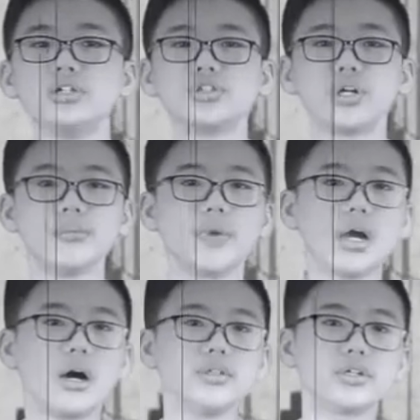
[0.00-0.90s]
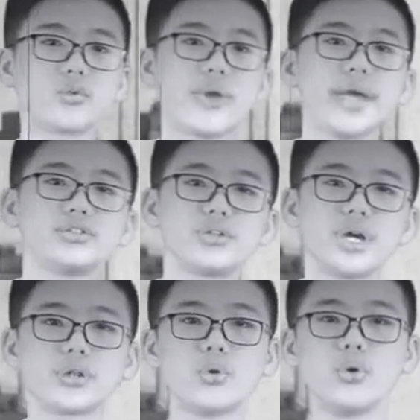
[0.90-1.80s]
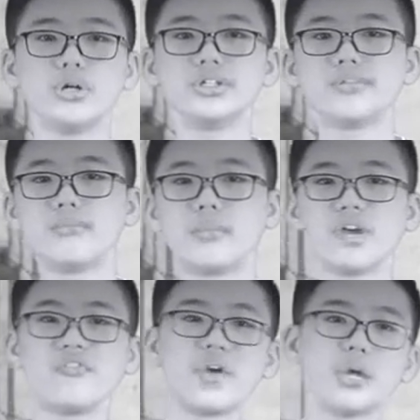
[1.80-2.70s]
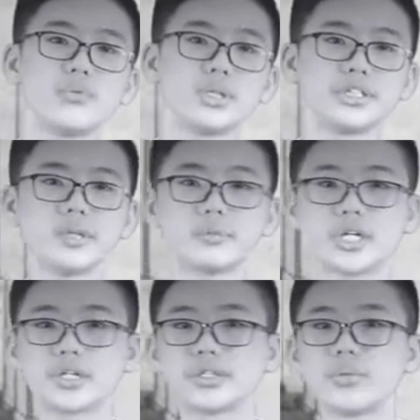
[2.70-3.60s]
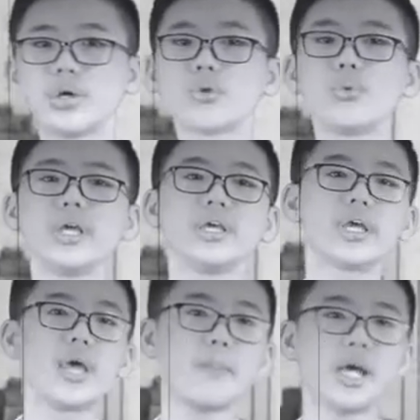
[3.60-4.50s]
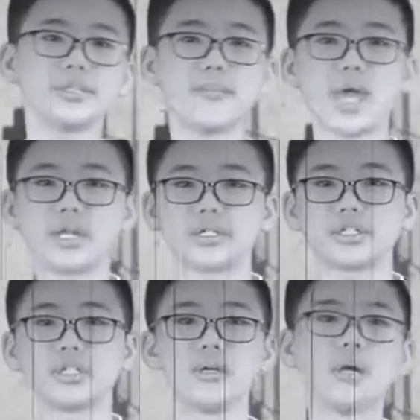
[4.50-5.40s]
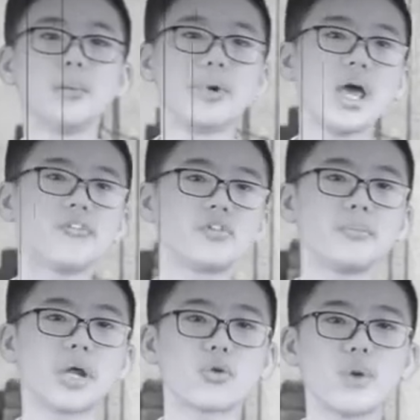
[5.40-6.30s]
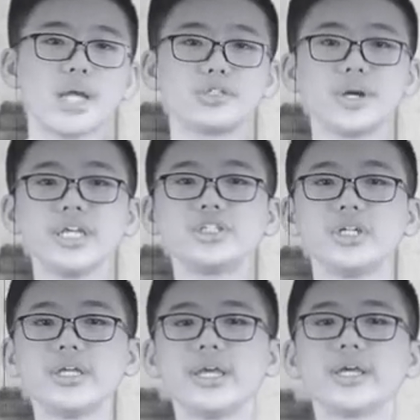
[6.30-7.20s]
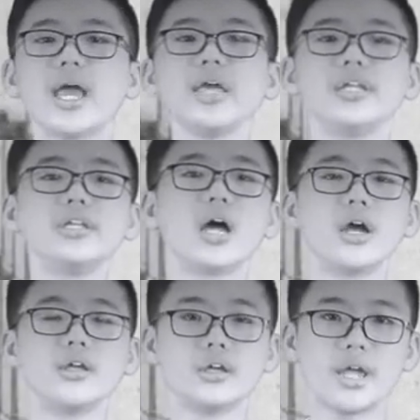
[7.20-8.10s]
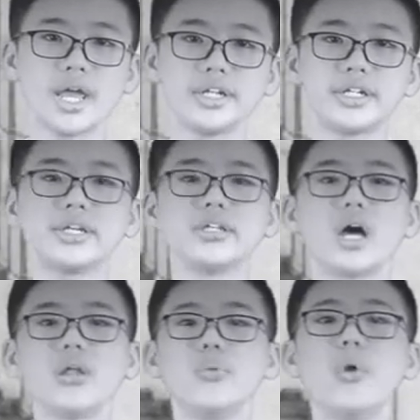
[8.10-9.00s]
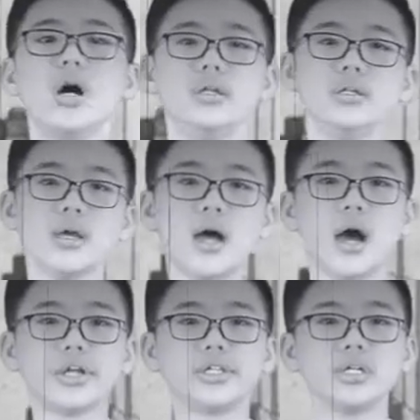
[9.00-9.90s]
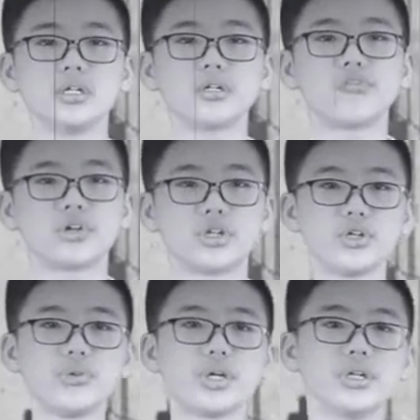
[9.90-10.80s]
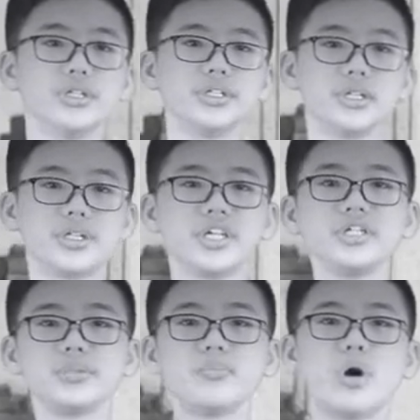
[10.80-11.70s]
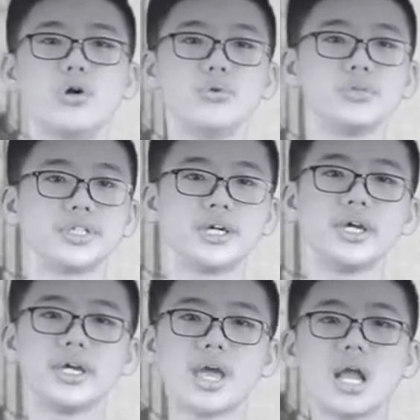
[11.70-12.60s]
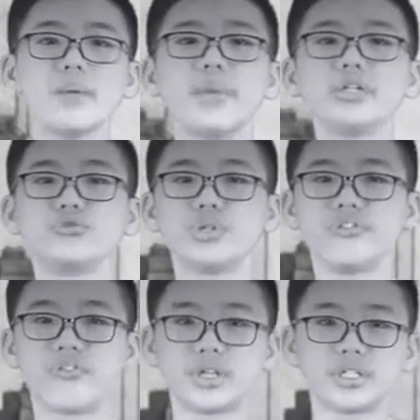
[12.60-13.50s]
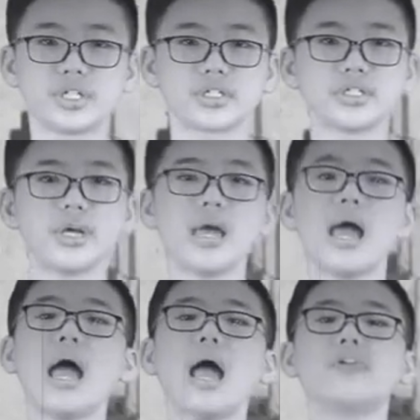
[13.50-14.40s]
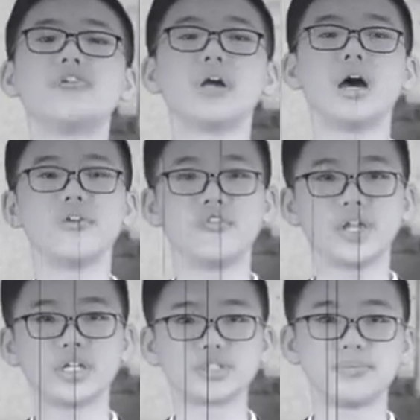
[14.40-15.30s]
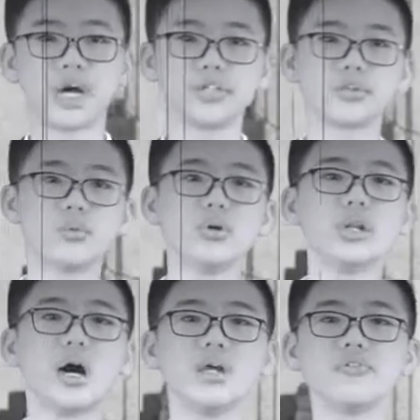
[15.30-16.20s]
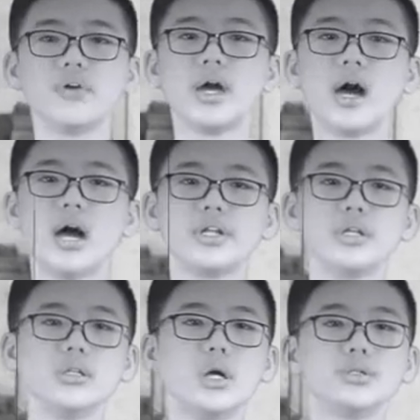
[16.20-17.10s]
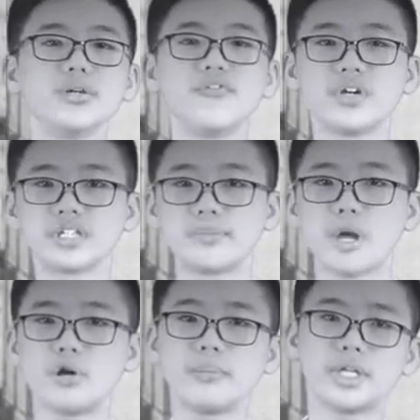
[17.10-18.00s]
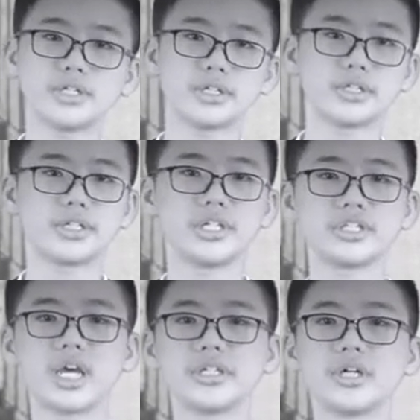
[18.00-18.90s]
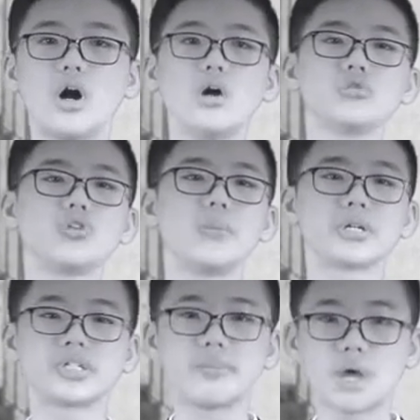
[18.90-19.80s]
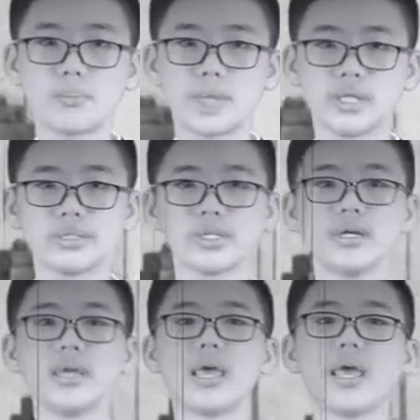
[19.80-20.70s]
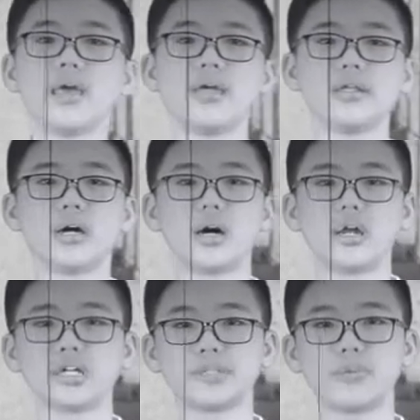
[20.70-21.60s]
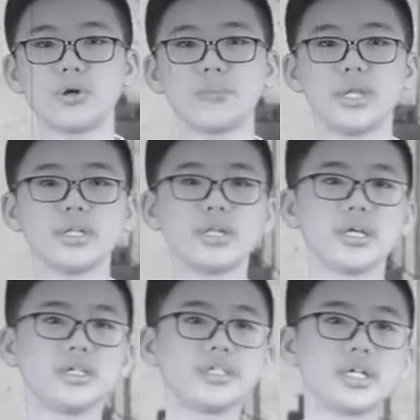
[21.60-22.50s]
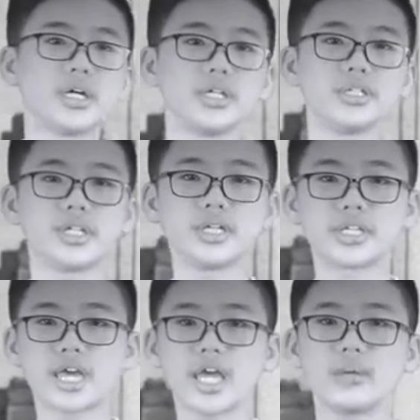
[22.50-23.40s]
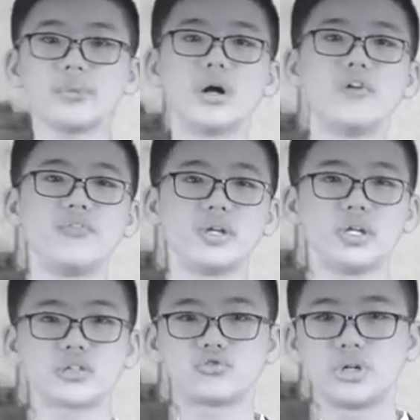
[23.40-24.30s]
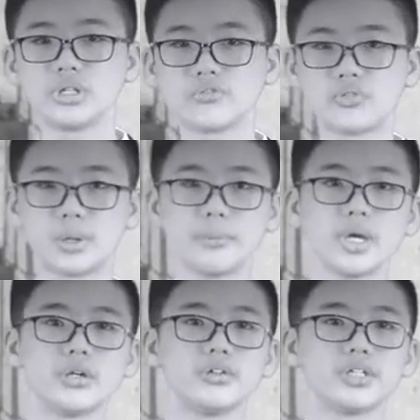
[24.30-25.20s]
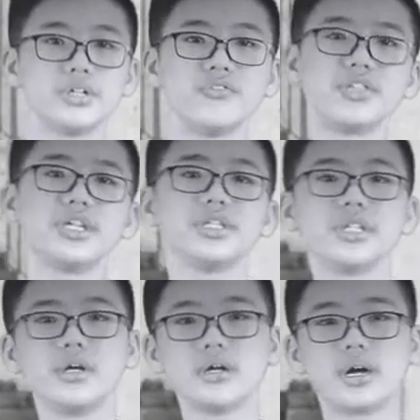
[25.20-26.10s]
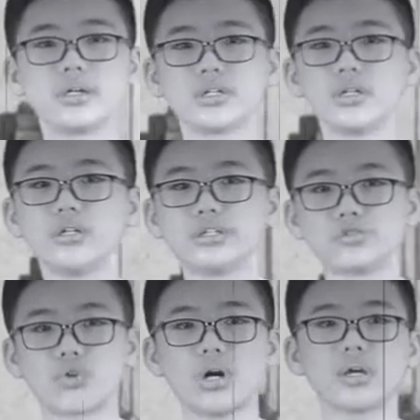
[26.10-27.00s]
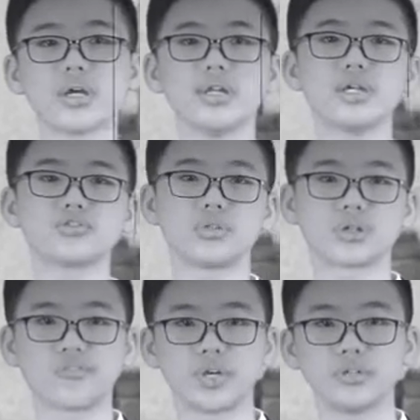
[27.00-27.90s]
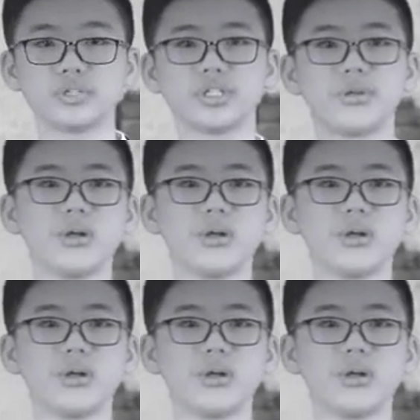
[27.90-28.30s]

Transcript: During my undergraduate course, my favorite subjects were Greek and mathematics. But after my graduation in 1891, I took for two years a teaching post in elementary physics. After I finished my school life, I did lots of experiments such as the oil drop experiment, and I experimentally studied the escape of electrons from metal surfaces under strong electric fields.